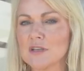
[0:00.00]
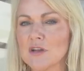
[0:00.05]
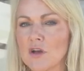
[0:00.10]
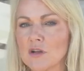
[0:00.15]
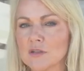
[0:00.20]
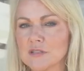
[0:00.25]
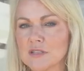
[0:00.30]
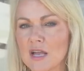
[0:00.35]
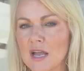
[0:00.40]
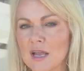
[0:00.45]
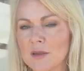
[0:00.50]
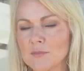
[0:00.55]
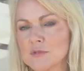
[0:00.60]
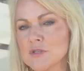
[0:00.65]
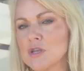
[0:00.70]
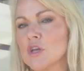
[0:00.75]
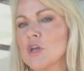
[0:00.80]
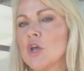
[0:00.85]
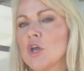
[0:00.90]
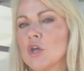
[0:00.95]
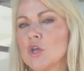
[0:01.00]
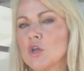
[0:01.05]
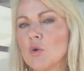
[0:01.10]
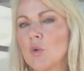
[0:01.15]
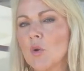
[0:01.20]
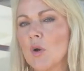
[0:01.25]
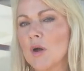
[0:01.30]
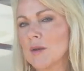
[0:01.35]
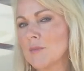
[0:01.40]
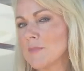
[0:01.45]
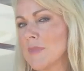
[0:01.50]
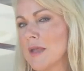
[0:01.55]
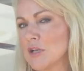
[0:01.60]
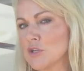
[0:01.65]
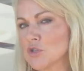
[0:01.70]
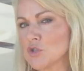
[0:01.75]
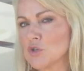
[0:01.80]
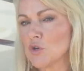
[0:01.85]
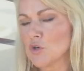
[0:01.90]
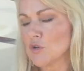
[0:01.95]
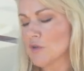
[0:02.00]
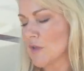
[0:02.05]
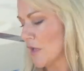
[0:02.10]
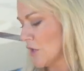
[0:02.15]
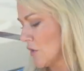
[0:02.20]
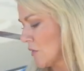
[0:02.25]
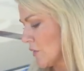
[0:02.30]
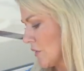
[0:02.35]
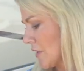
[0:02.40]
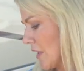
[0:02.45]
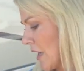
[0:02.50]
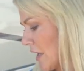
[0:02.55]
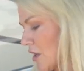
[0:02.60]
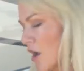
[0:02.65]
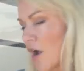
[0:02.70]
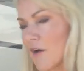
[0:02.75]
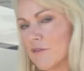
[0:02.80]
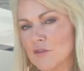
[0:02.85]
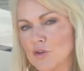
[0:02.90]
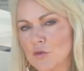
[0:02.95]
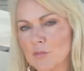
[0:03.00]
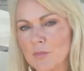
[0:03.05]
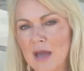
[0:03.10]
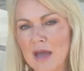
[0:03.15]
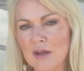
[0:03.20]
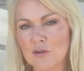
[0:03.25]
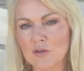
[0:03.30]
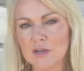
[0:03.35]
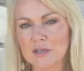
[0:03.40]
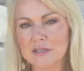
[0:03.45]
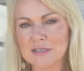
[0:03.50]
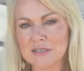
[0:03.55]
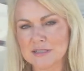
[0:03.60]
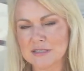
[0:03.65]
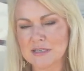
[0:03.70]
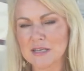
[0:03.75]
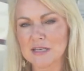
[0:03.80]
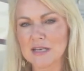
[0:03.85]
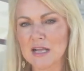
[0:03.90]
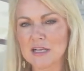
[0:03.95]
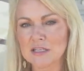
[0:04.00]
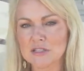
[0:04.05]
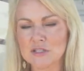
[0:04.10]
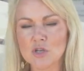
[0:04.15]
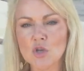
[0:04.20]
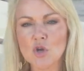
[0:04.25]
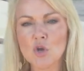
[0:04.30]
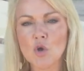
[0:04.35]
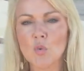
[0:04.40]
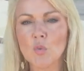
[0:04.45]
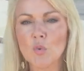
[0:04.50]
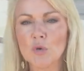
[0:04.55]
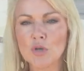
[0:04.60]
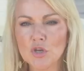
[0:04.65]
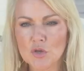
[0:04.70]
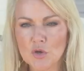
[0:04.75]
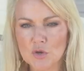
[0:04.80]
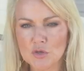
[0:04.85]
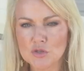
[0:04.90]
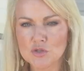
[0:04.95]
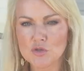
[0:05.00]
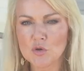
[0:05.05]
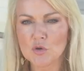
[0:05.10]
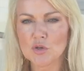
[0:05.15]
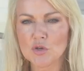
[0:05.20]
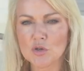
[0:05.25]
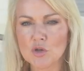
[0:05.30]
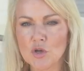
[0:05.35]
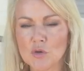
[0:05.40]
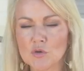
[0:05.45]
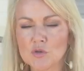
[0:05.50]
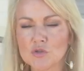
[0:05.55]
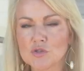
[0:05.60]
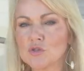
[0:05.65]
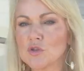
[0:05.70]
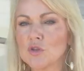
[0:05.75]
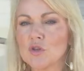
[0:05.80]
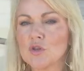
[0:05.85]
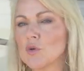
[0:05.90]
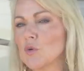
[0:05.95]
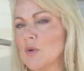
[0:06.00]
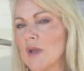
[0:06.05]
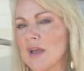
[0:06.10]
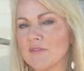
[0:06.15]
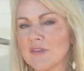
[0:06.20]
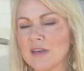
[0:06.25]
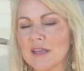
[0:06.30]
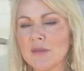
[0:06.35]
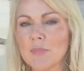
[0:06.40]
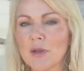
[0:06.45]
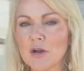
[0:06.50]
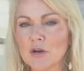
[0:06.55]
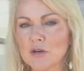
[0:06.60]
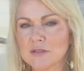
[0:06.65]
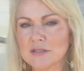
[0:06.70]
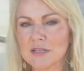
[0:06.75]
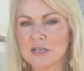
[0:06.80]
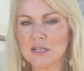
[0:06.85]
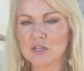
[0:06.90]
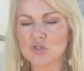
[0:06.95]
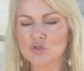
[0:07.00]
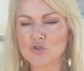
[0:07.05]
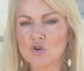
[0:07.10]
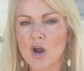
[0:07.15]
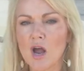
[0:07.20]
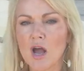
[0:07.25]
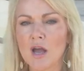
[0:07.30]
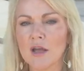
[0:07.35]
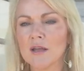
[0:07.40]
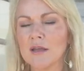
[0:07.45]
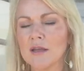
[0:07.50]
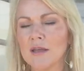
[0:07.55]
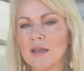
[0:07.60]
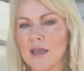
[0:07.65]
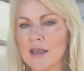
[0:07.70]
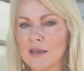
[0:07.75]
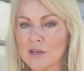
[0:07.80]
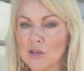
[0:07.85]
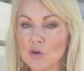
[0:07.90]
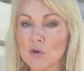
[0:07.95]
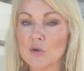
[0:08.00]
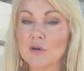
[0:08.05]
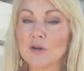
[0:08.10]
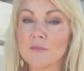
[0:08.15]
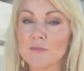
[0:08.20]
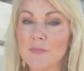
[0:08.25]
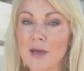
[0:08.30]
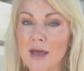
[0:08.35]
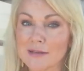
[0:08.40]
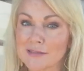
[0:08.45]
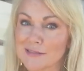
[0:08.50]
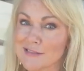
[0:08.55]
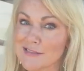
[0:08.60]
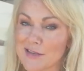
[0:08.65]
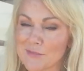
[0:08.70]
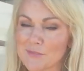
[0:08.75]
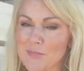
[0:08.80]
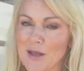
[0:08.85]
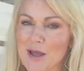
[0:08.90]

at all times, you'll want to make sure that you cut off your battery disconnects when you go to store your coach so you don't have any parasitic draw and you don't come back to dead